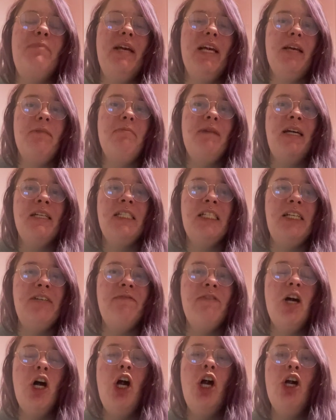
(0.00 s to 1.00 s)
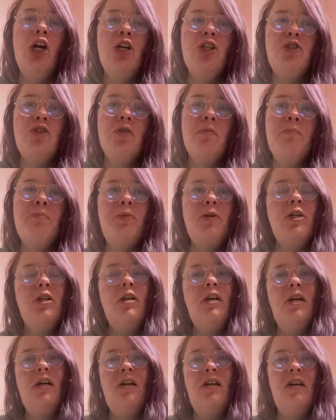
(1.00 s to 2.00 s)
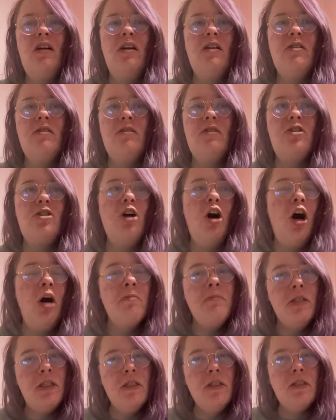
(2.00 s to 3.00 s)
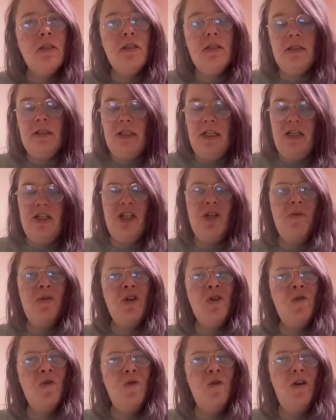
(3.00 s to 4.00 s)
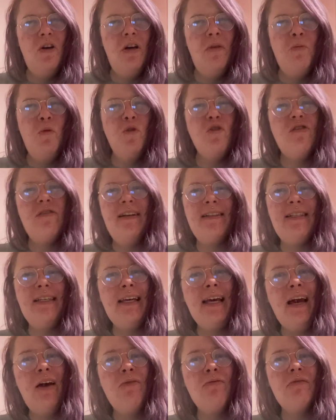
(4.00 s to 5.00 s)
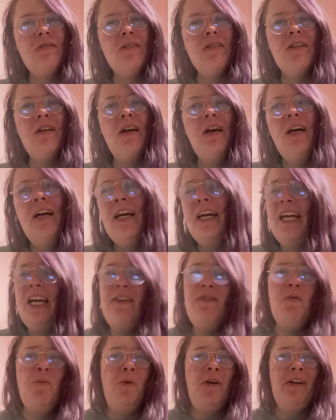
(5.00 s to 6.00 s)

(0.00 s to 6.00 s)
big massive jumper jammers, do you want to call them, or dressing gowns? Even